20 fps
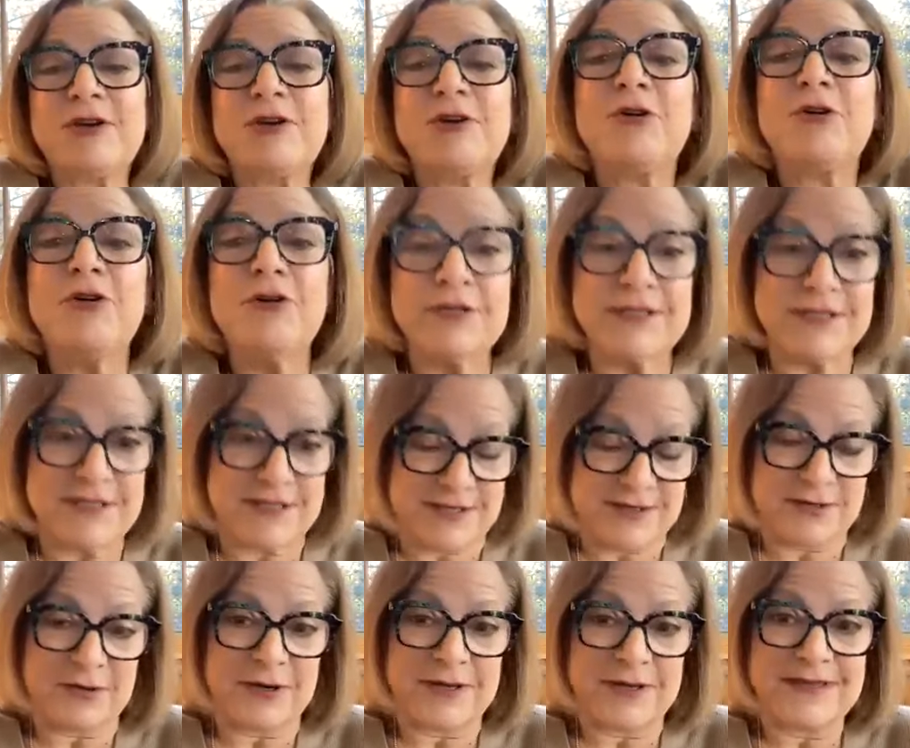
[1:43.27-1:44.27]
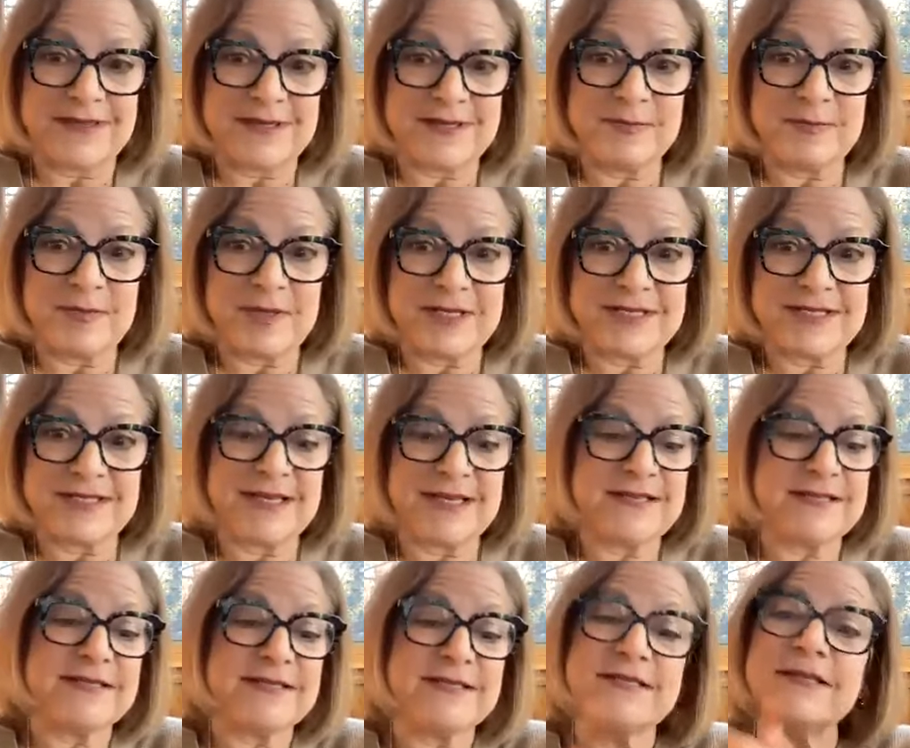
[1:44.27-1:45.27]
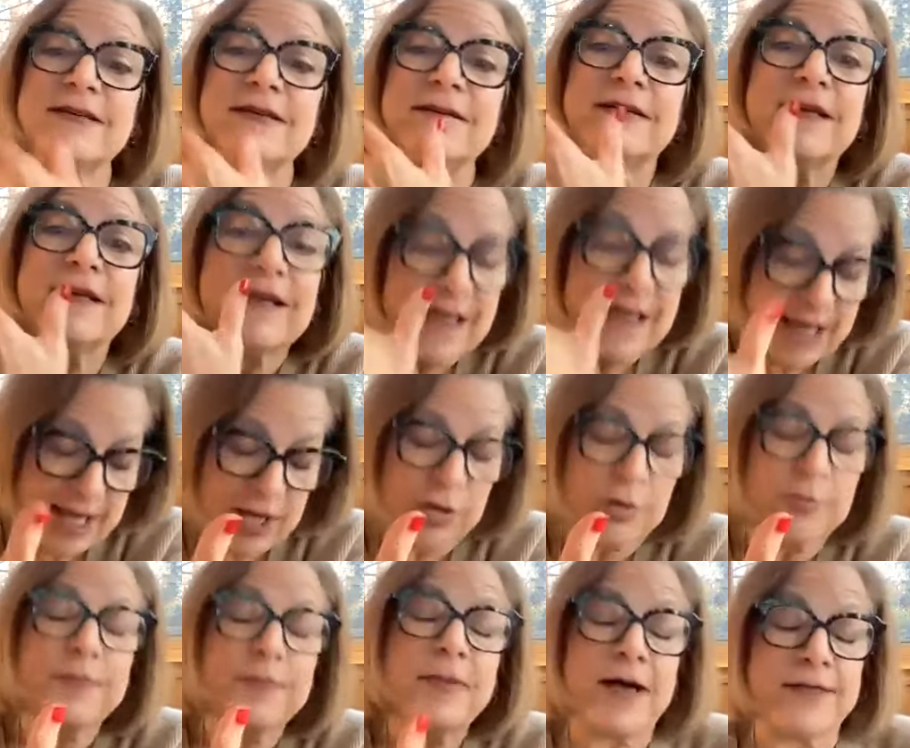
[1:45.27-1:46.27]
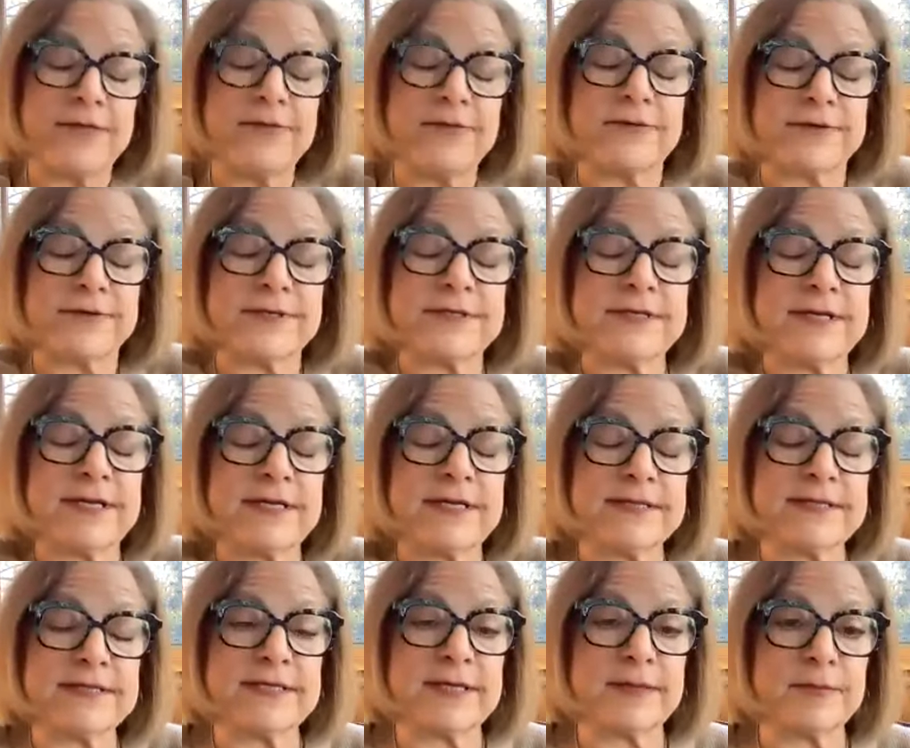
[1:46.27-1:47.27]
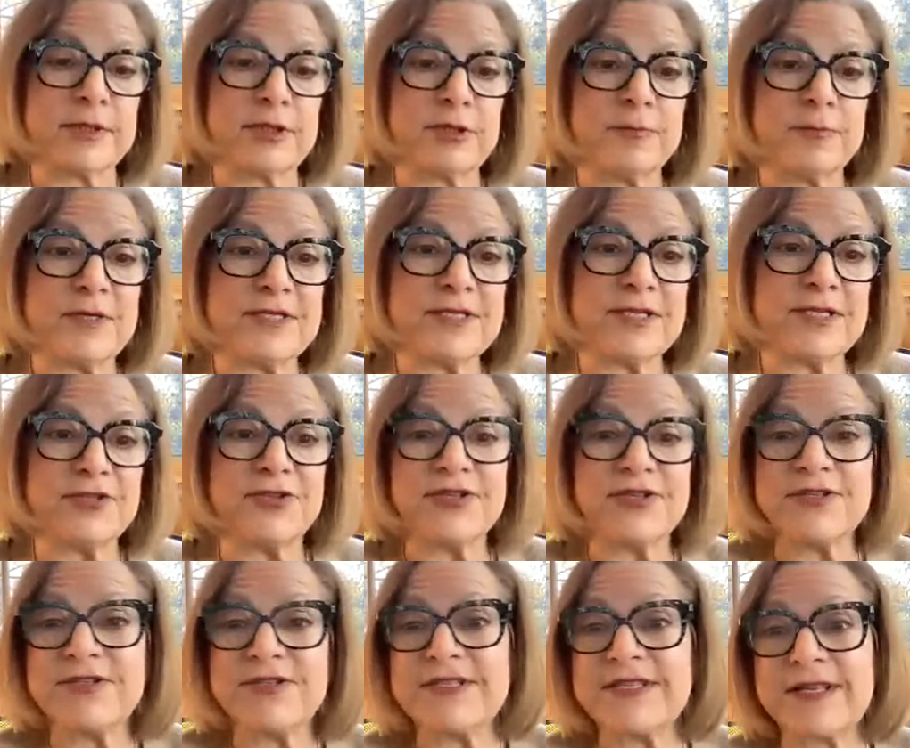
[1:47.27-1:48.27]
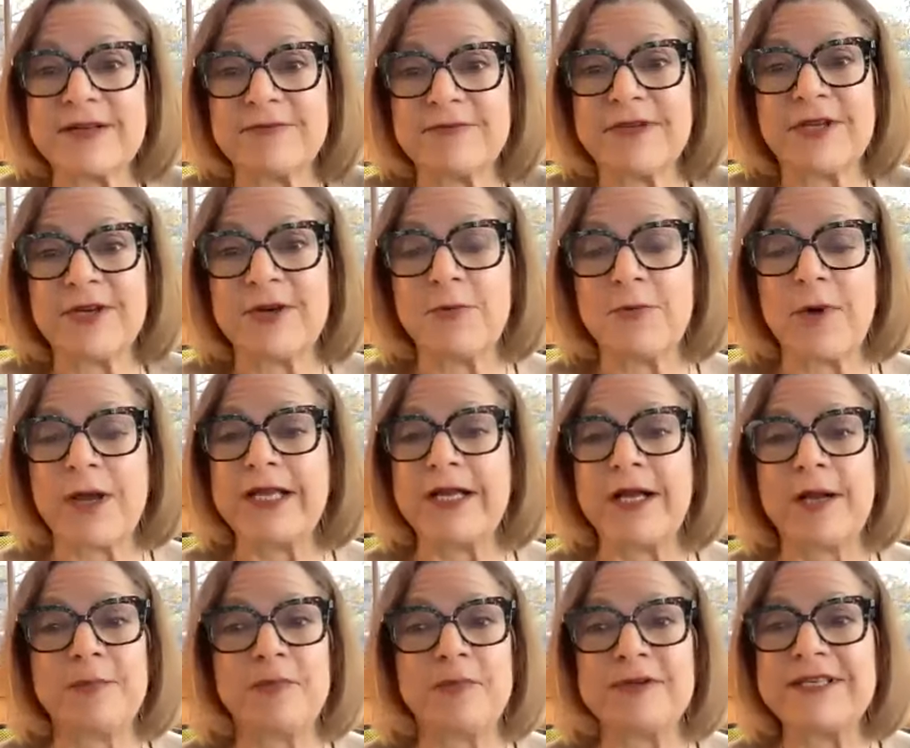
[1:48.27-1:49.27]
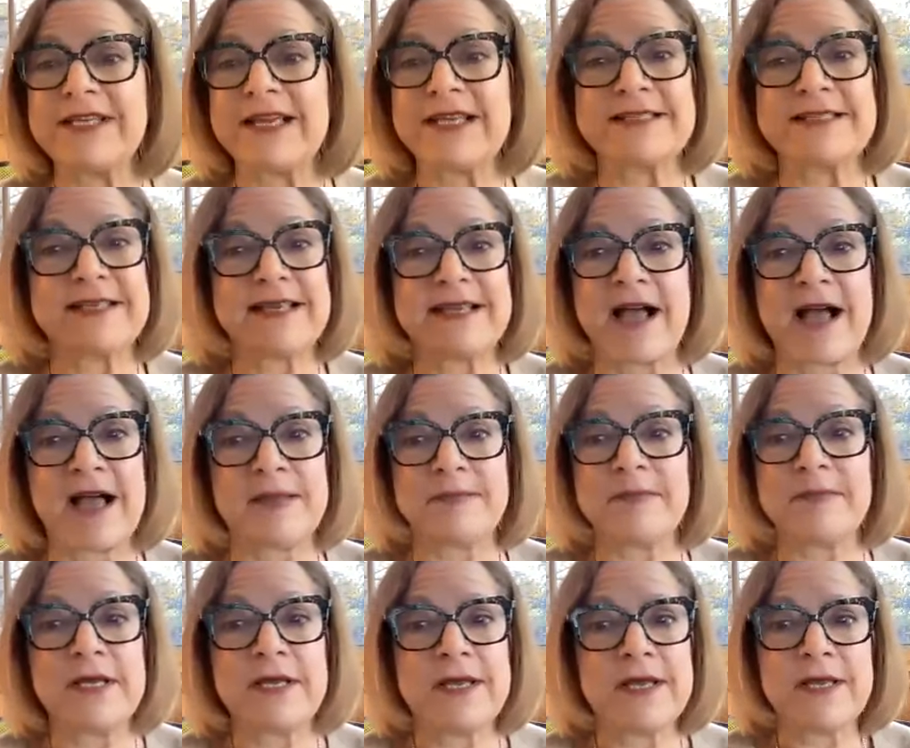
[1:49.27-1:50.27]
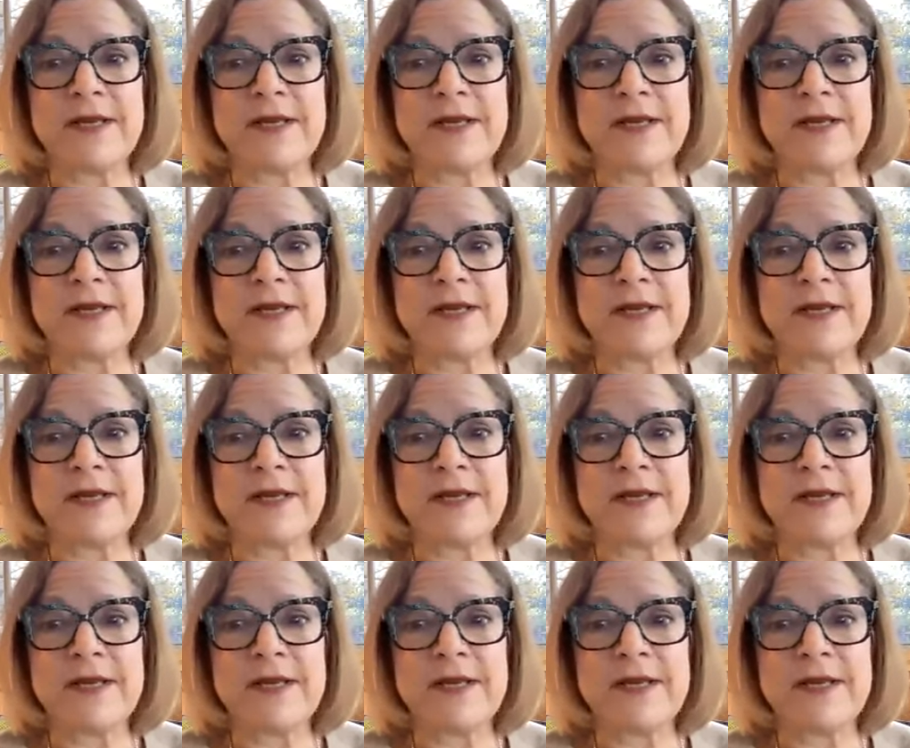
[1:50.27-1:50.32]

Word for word: could start this business to help others in similar positions that you know wake up one day and say i'm